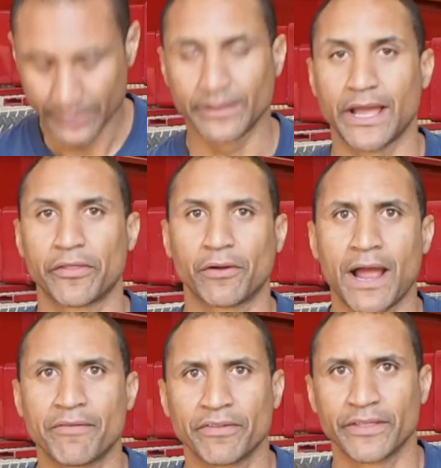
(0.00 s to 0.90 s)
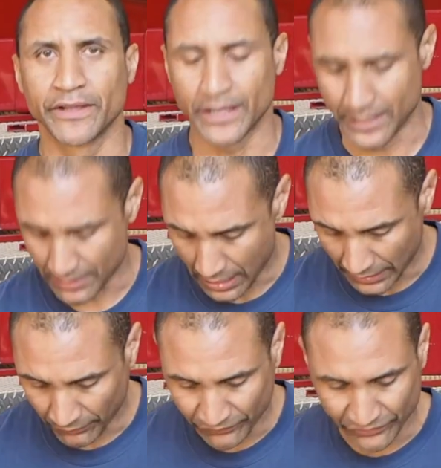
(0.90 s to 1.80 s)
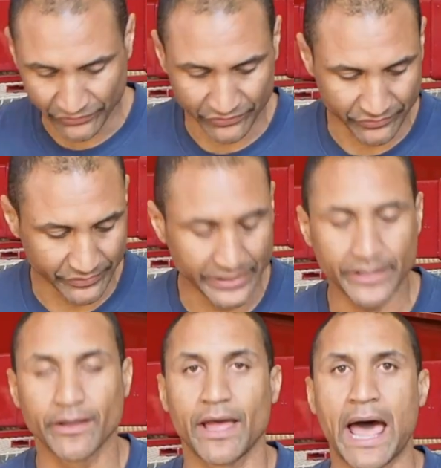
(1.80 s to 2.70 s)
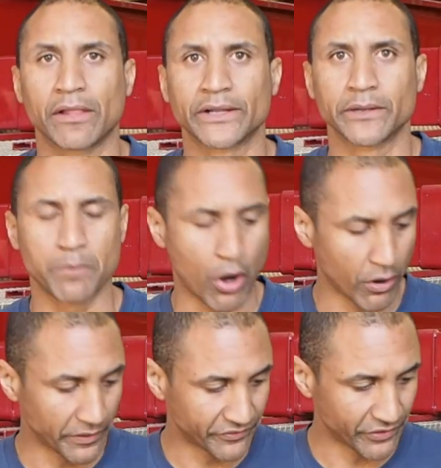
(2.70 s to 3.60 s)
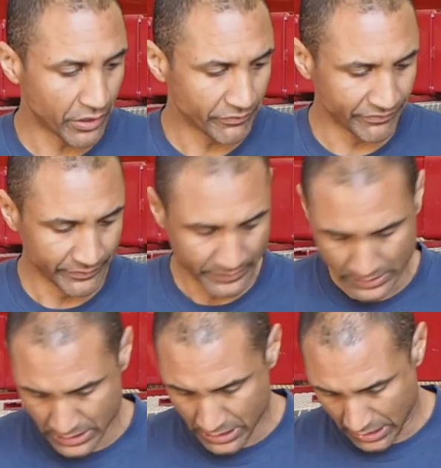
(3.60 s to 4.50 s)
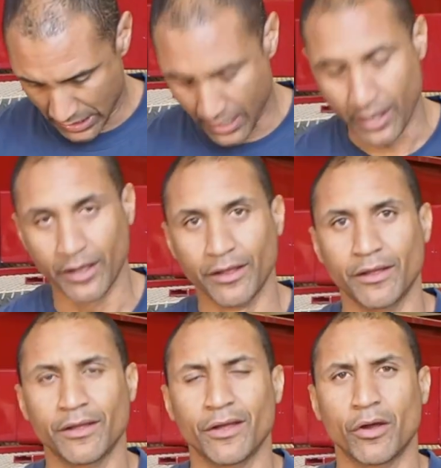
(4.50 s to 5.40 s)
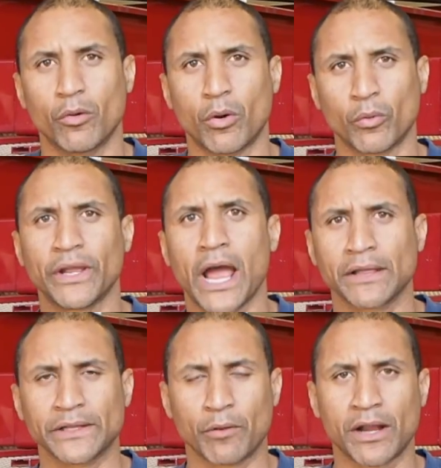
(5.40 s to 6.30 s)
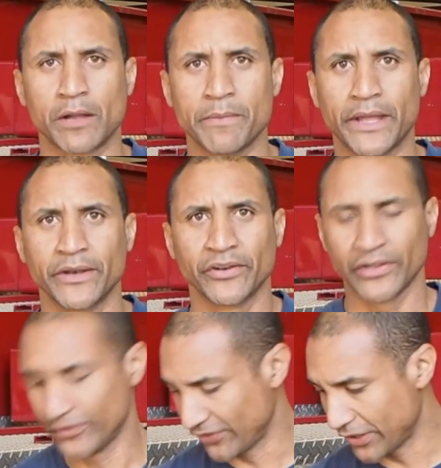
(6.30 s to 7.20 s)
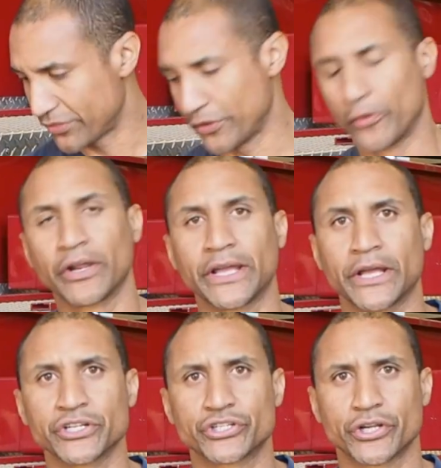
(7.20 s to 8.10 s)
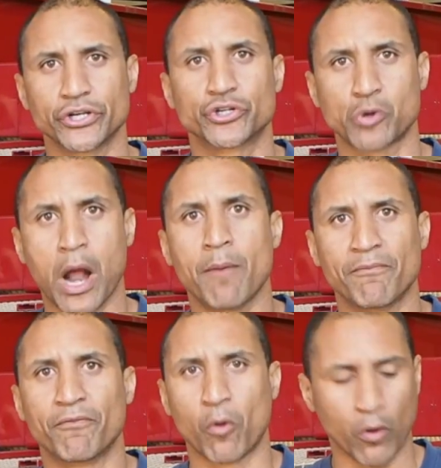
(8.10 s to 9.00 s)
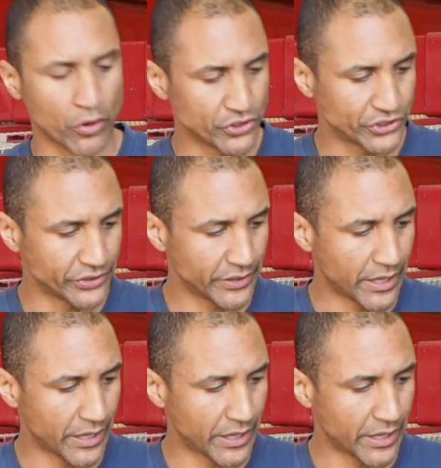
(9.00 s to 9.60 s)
The other half of the irons is the Halligan bar itself. What we highly recommend is a 30-inch drop forged